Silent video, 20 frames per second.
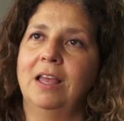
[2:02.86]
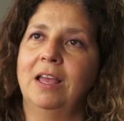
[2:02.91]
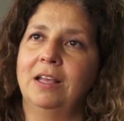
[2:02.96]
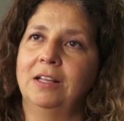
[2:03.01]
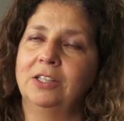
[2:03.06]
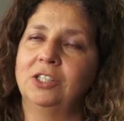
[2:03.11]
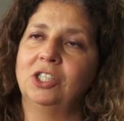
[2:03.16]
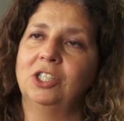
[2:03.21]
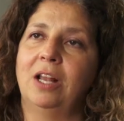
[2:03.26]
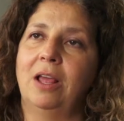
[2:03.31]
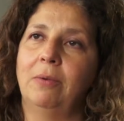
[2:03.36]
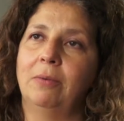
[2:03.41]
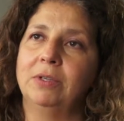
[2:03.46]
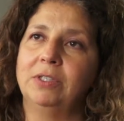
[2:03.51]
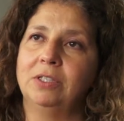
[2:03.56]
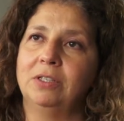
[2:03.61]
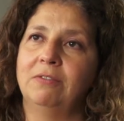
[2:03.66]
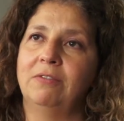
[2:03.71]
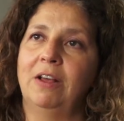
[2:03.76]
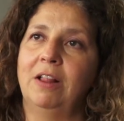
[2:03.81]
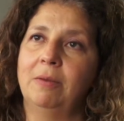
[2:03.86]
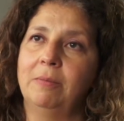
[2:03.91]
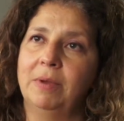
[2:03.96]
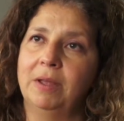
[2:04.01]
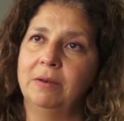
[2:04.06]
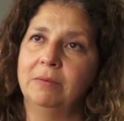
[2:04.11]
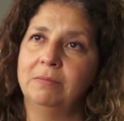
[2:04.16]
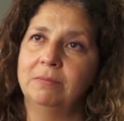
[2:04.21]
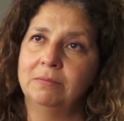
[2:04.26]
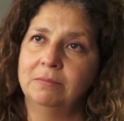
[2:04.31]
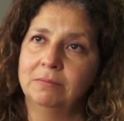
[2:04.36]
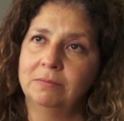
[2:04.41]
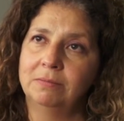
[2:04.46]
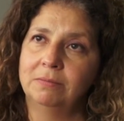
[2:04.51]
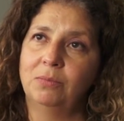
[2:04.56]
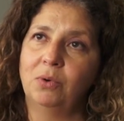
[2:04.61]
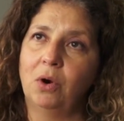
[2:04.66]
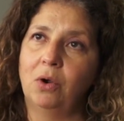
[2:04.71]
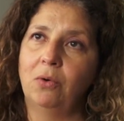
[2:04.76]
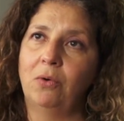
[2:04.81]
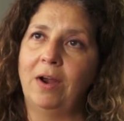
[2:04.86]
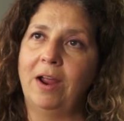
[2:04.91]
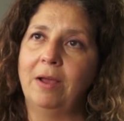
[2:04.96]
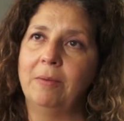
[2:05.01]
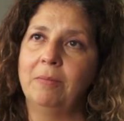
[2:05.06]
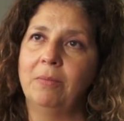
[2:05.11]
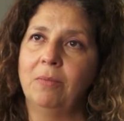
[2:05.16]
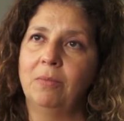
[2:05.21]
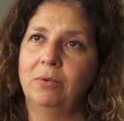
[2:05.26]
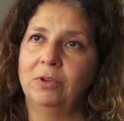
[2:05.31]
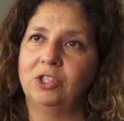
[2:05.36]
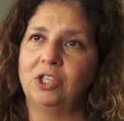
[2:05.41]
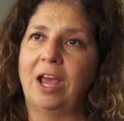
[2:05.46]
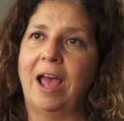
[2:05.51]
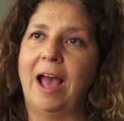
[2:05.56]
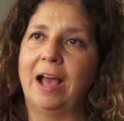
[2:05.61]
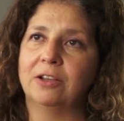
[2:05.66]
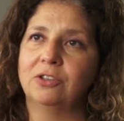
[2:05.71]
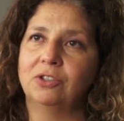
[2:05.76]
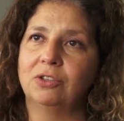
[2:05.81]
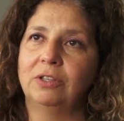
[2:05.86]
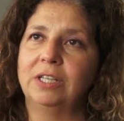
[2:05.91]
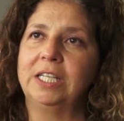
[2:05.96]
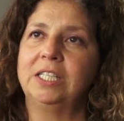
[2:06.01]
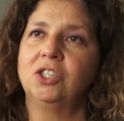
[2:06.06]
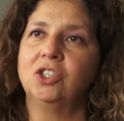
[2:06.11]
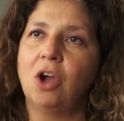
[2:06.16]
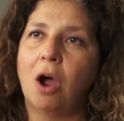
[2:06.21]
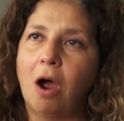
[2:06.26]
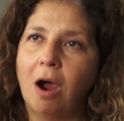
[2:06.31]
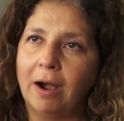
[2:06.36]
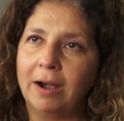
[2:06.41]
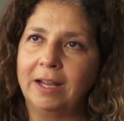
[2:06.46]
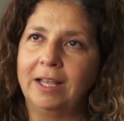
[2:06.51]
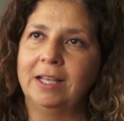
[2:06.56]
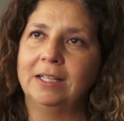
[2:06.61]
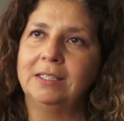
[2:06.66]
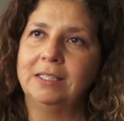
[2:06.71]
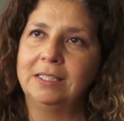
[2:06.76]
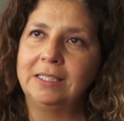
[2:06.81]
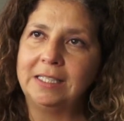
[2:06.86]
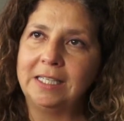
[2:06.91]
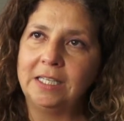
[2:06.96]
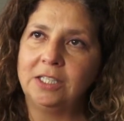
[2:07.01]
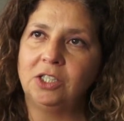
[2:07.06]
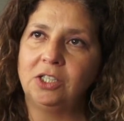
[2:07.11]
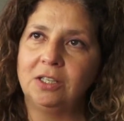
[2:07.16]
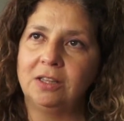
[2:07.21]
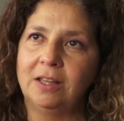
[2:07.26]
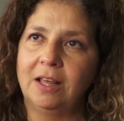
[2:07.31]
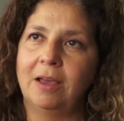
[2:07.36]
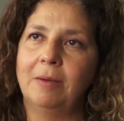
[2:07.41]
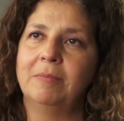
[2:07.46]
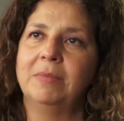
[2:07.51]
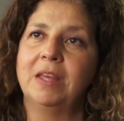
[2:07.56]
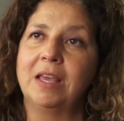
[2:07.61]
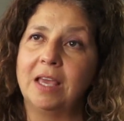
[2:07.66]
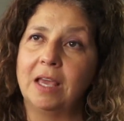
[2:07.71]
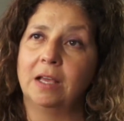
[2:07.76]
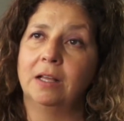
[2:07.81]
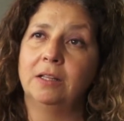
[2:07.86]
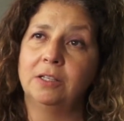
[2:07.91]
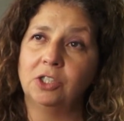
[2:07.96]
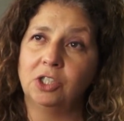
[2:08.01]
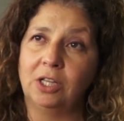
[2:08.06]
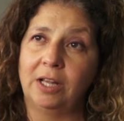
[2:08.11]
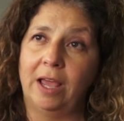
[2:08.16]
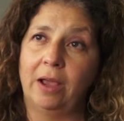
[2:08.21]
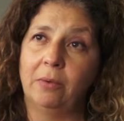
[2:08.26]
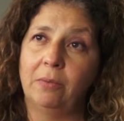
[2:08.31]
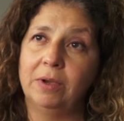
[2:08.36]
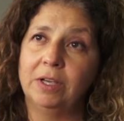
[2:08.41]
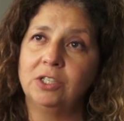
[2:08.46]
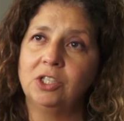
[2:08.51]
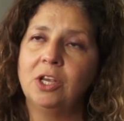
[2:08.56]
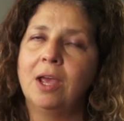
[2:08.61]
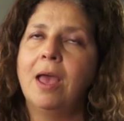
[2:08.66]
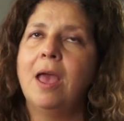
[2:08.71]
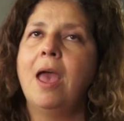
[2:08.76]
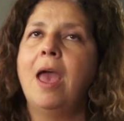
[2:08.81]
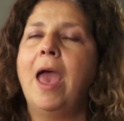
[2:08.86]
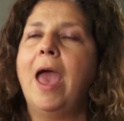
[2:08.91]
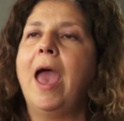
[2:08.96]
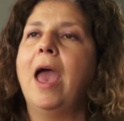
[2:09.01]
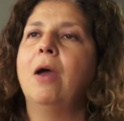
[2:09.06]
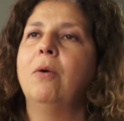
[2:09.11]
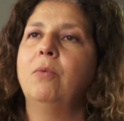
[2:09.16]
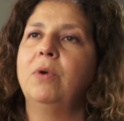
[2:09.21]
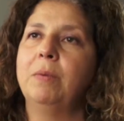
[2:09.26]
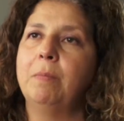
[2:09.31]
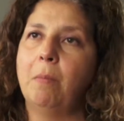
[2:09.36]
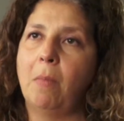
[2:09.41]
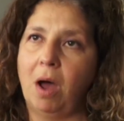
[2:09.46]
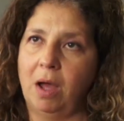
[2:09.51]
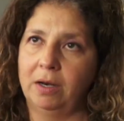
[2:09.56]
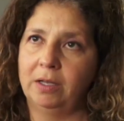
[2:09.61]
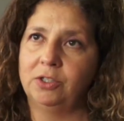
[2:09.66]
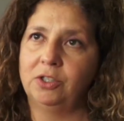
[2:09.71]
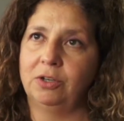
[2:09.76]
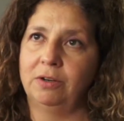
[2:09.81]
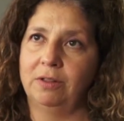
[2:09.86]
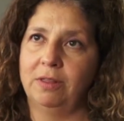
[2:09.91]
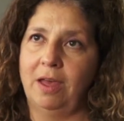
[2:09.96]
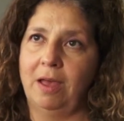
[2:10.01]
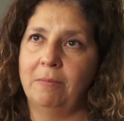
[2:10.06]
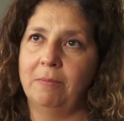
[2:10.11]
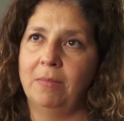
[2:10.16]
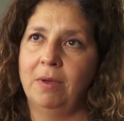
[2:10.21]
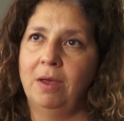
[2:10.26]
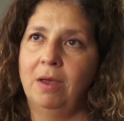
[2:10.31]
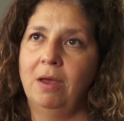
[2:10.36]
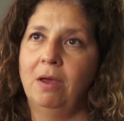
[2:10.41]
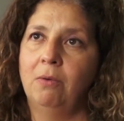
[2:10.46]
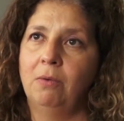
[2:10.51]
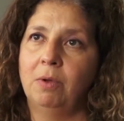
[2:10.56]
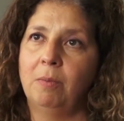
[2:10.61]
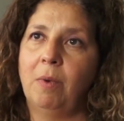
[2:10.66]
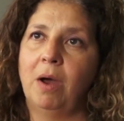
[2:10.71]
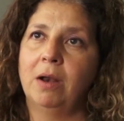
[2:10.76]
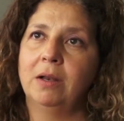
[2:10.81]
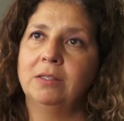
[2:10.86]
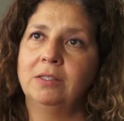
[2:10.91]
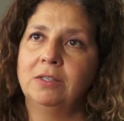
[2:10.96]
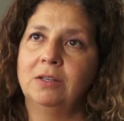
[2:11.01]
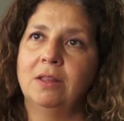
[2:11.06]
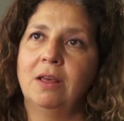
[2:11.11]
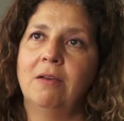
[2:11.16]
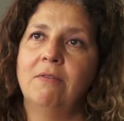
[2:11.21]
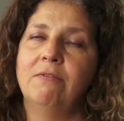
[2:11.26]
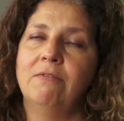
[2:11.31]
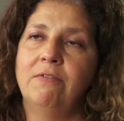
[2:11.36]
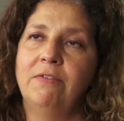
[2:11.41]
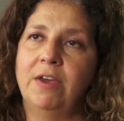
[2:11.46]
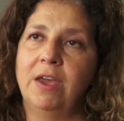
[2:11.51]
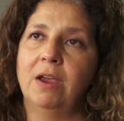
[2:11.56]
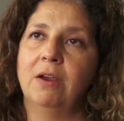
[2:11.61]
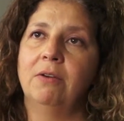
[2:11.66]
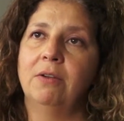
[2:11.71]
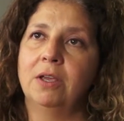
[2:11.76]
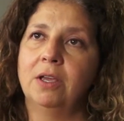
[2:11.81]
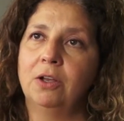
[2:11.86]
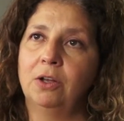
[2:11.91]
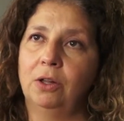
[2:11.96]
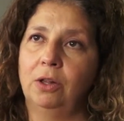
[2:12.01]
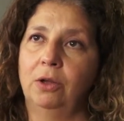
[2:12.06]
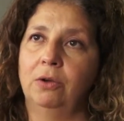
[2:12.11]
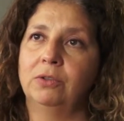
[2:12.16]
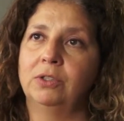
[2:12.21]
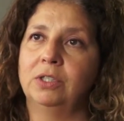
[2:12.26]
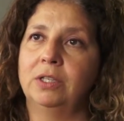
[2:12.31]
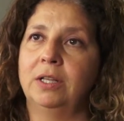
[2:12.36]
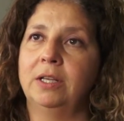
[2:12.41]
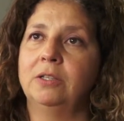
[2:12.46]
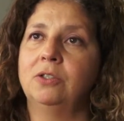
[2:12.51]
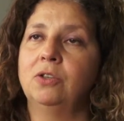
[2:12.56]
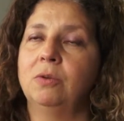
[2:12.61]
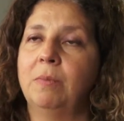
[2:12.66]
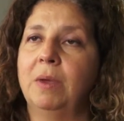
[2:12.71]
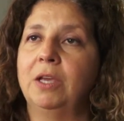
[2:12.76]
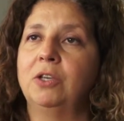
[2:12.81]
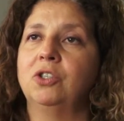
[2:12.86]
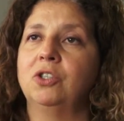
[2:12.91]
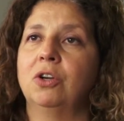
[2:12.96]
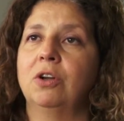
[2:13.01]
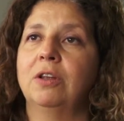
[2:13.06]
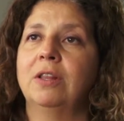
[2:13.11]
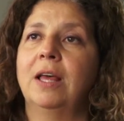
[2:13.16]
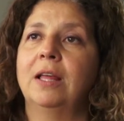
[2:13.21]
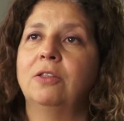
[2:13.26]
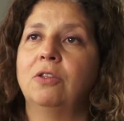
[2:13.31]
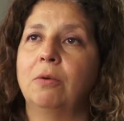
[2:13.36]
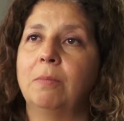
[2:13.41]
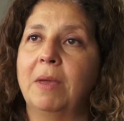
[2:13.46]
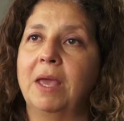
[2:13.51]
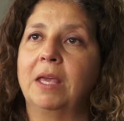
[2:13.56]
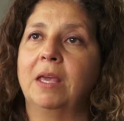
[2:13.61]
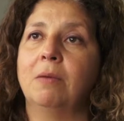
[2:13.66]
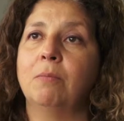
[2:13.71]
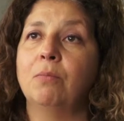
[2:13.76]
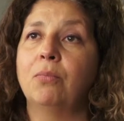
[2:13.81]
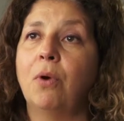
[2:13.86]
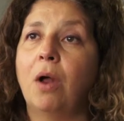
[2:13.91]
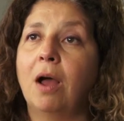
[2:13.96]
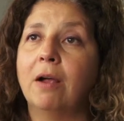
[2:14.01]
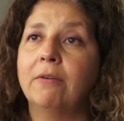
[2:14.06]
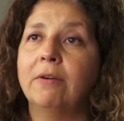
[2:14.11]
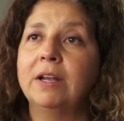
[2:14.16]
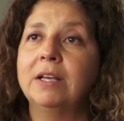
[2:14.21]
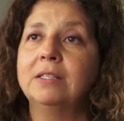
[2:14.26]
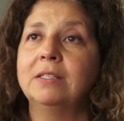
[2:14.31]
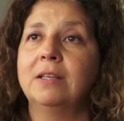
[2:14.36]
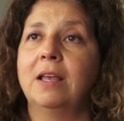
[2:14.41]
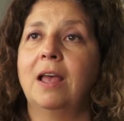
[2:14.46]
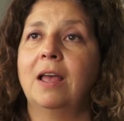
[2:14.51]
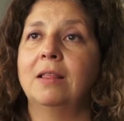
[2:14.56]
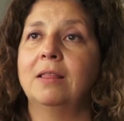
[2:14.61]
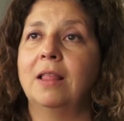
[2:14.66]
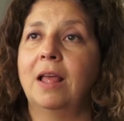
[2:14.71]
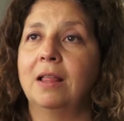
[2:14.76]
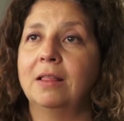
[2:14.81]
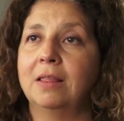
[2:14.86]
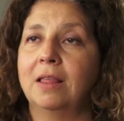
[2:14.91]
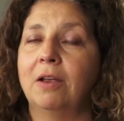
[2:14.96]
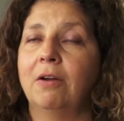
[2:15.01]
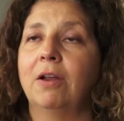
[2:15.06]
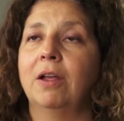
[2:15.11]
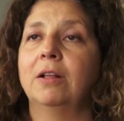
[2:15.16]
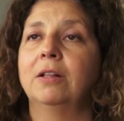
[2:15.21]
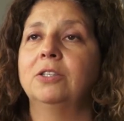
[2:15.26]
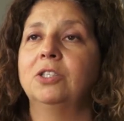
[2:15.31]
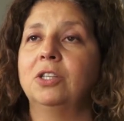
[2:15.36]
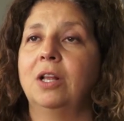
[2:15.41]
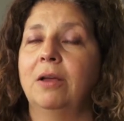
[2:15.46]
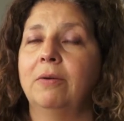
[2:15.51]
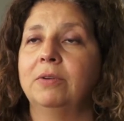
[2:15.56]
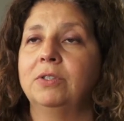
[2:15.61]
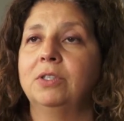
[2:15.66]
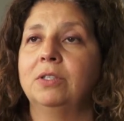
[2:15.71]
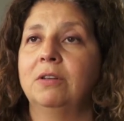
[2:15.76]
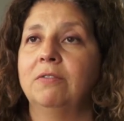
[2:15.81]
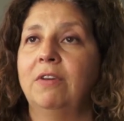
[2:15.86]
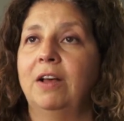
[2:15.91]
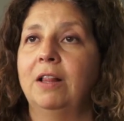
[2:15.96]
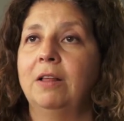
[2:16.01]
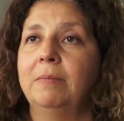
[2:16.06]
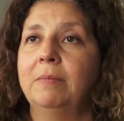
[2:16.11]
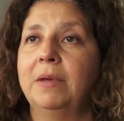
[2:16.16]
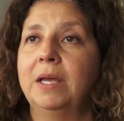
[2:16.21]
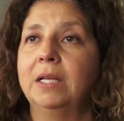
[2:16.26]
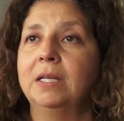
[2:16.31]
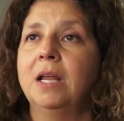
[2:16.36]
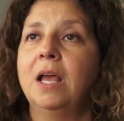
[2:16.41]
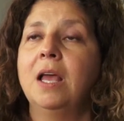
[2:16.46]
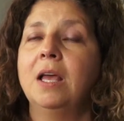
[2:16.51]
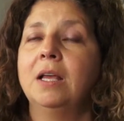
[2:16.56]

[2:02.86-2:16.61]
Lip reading: English language development program which actually targets teaching them the English language, and we monitor them. We monitor them very closely to make sure that they're making progress and that their English language development